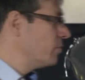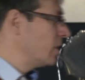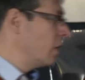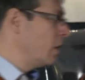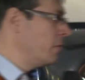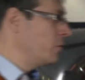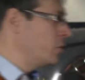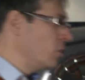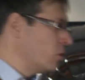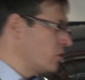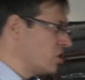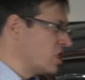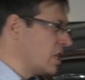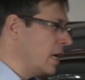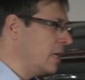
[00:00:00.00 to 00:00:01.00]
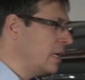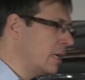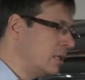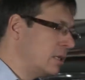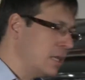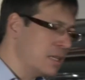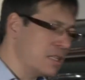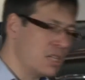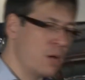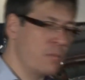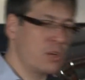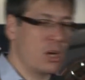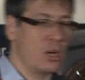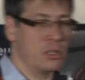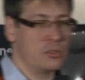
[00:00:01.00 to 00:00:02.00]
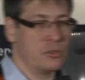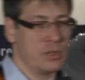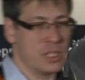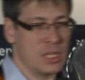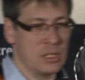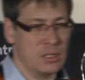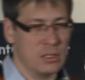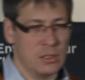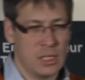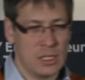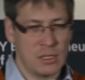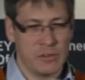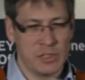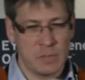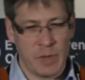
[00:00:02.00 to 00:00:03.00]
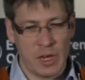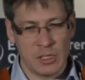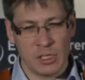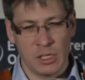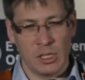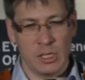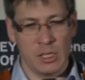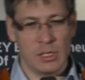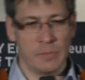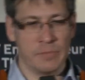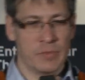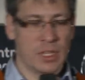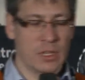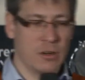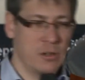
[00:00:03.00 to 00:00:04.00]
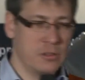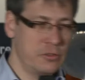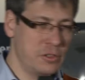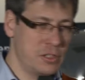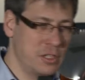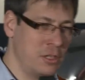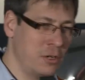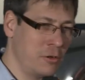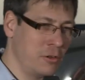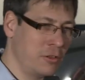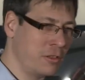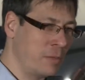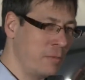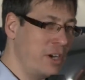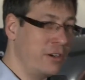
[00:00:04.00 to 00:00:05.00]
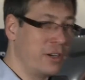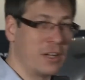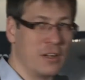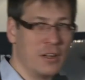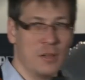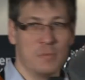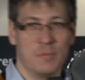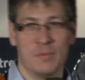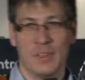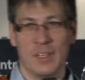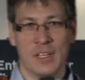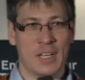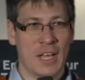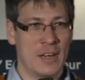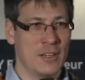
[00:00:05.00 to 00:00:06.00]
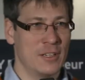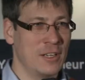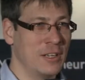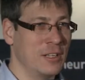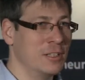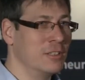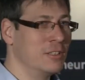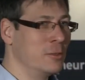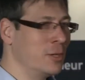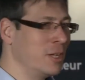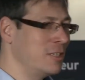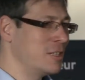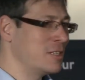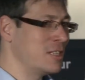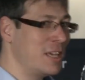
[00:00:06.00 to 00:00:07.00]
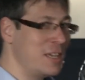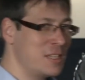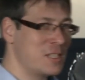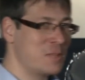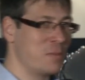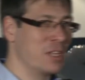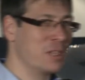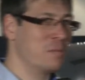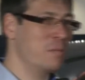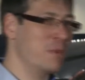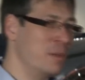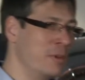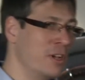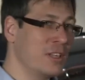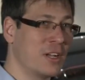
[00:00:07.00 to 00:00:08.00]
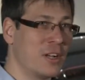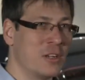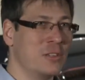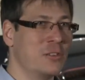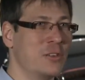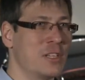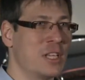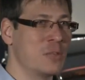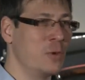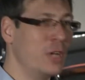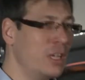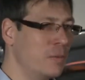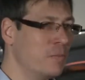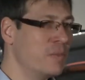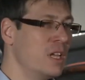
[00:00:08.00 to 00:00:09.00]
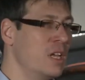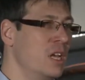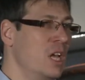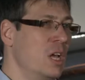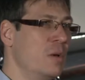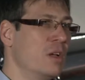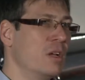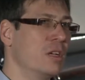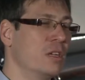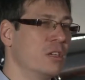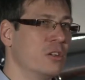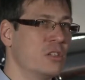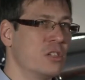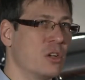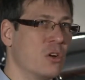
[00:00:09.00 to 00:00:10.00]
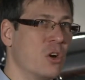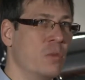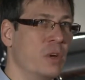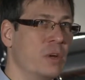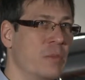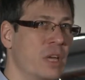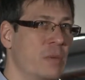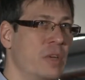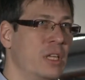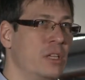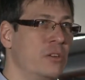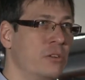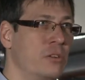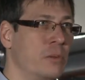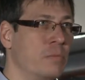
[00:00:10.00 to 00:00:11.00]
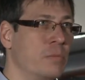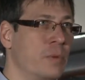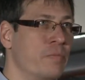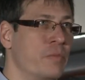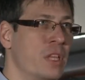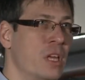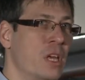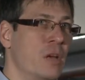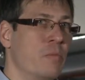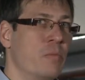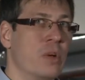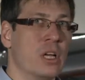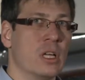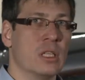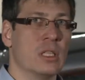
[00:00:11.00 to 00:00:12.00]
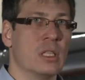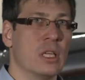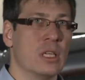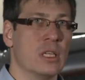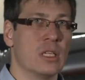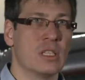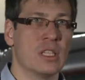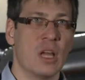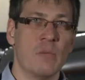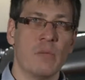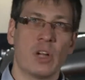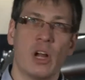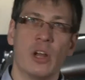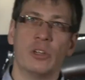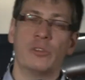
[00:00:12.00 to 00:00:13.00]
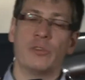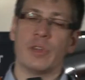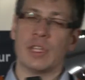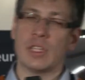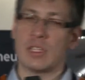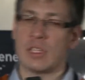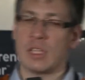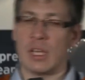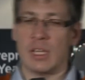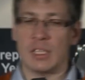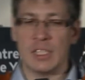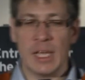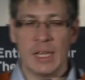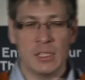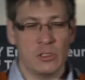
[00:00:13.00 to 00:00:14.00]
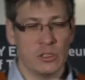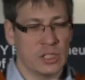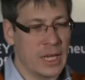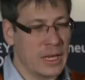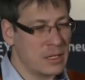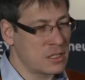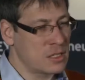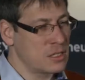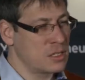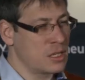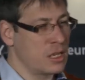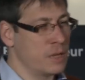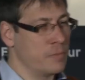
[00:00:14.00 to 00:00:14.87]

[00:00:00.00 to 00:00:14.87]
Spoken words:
I have to also say that some countries, and these are especially countries in the North America, Canada and the United States, but maybe other countries as well, not so common maybe in Europe, but some countries tend to tax